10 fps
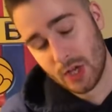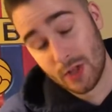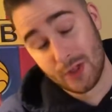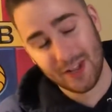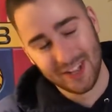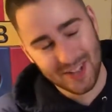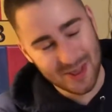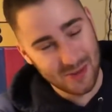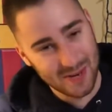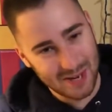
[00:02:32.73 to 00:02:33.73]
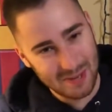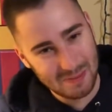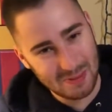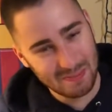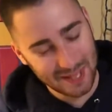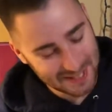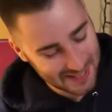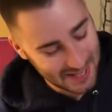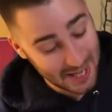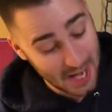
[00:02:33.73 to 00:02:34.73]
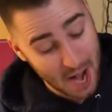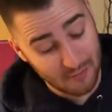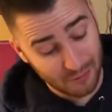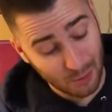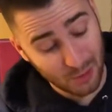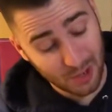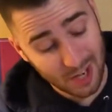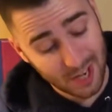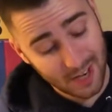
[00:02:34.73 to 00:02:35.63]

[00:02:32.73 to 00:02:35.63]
3 equip spells and not 4.